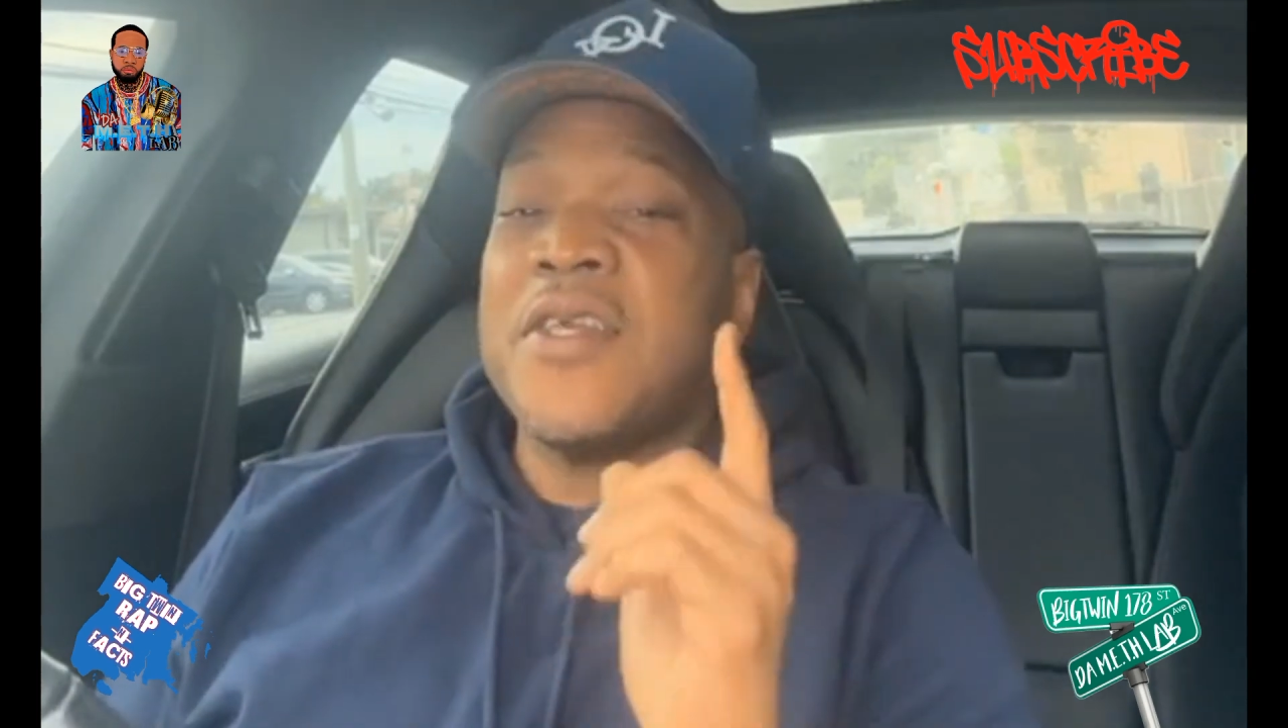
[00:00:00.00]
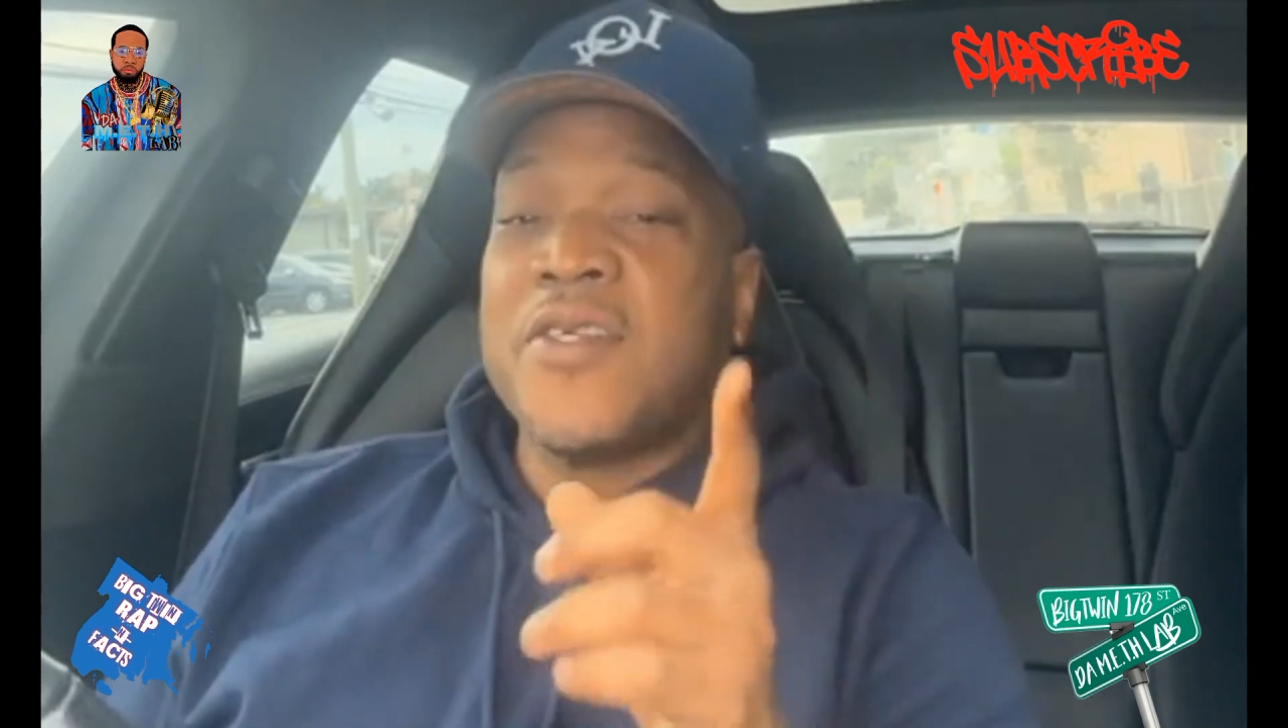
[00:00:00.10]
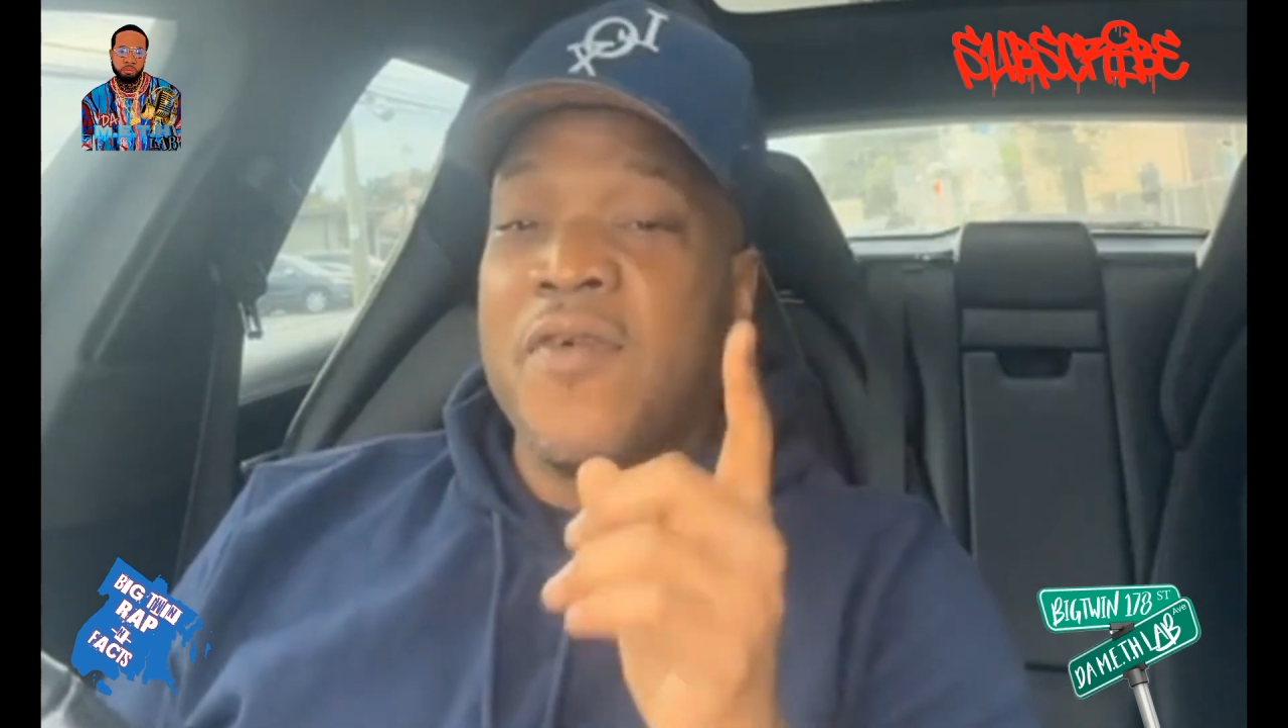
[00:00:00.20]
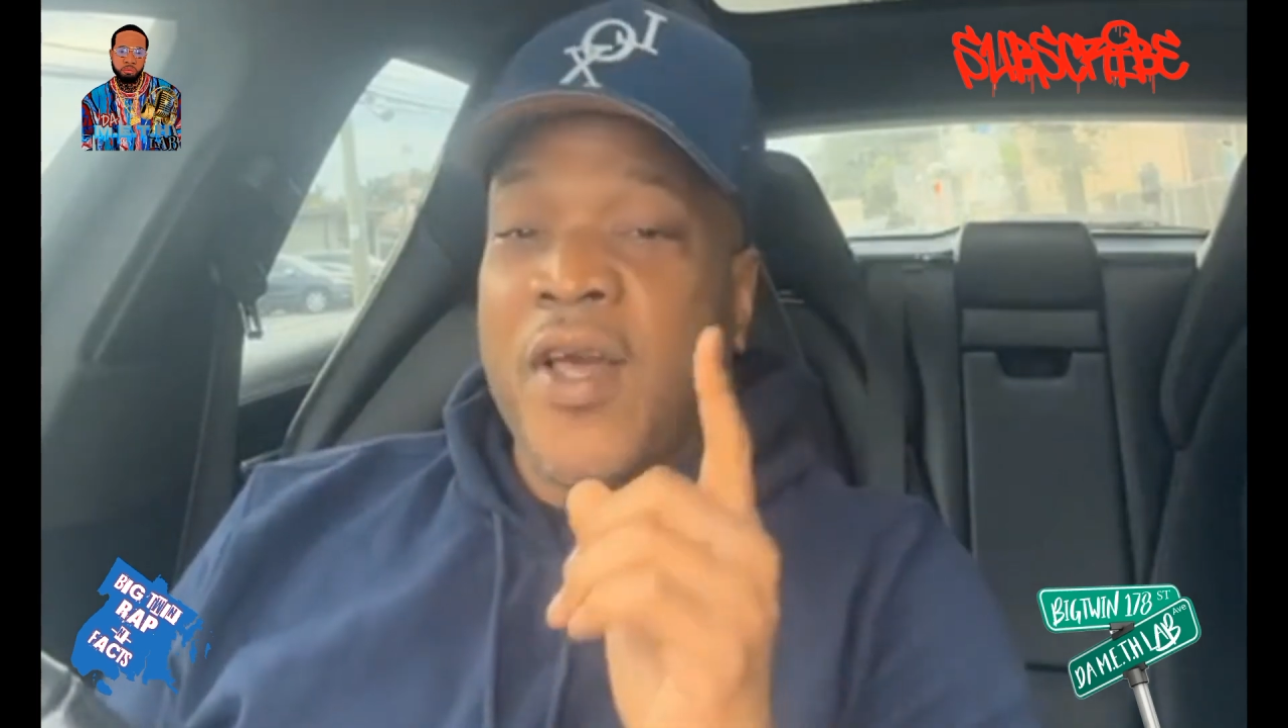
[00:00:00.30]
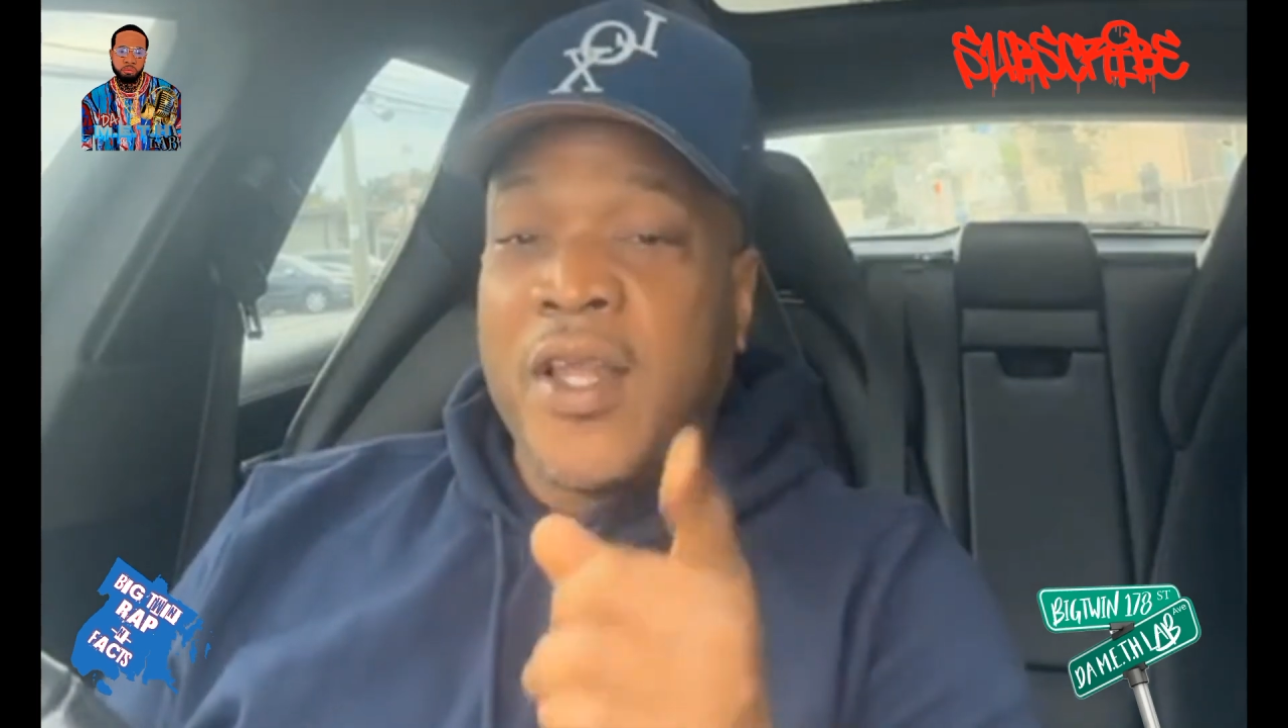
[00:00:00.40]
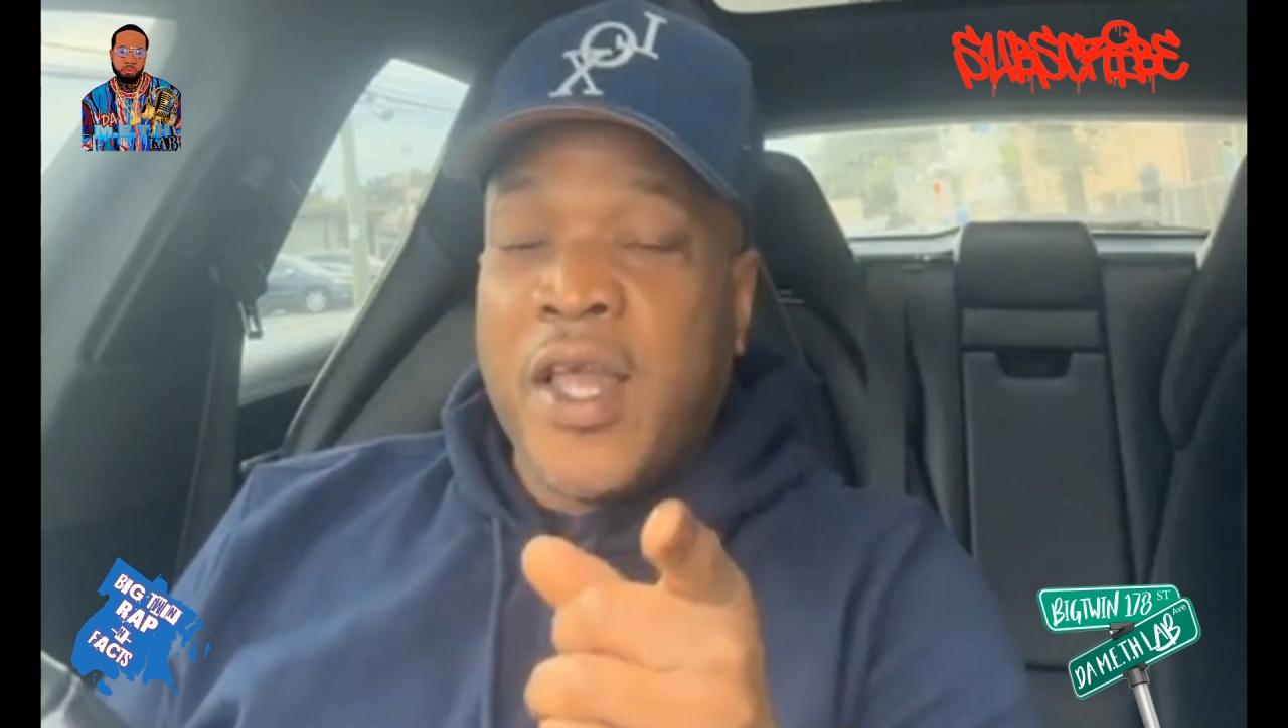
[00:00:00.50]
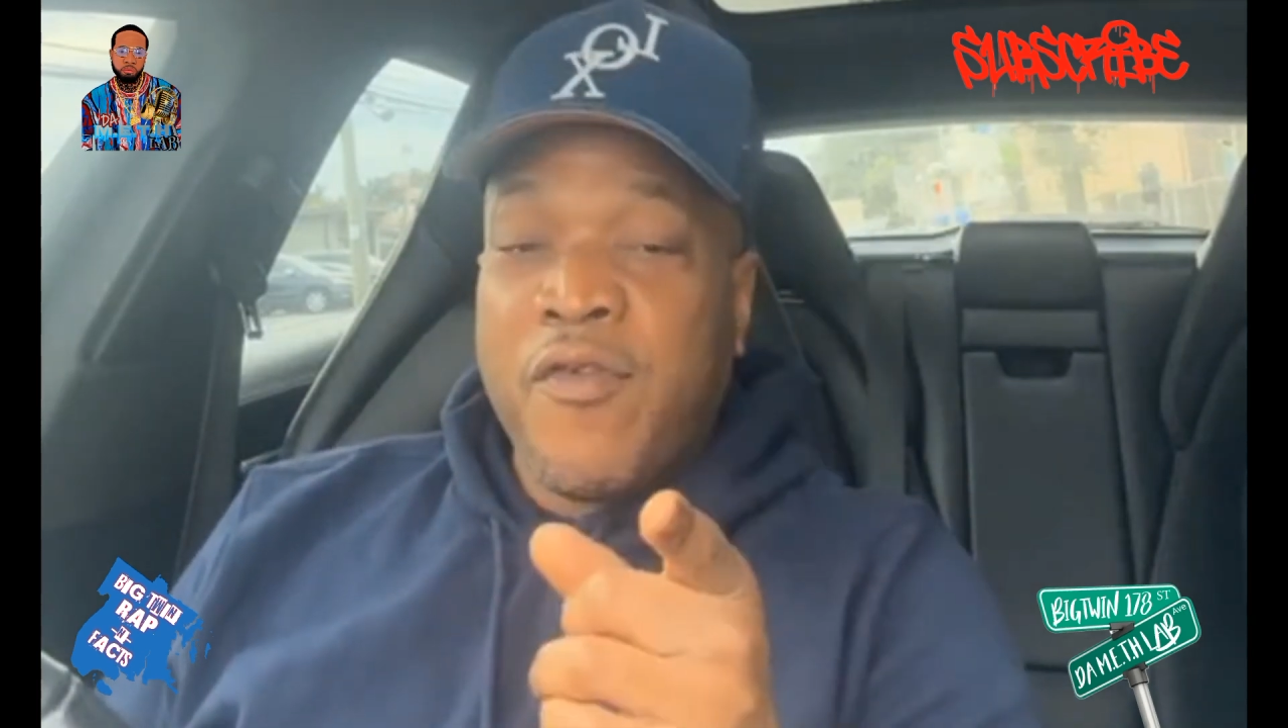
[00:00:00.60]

things in my